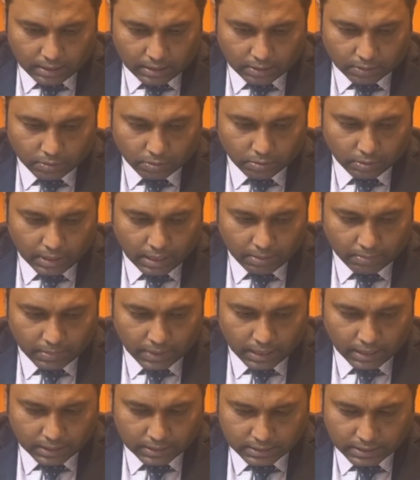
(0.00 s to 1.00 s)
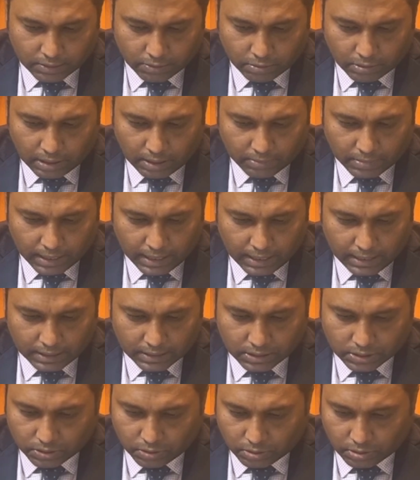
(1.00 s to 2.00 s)
Guru Ramdas
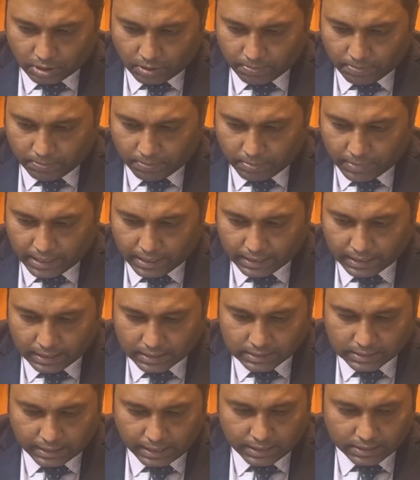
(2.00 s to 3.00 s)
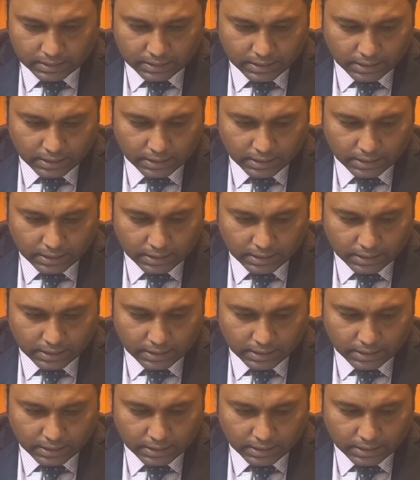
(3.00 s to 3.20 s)
Institute of Medical Science.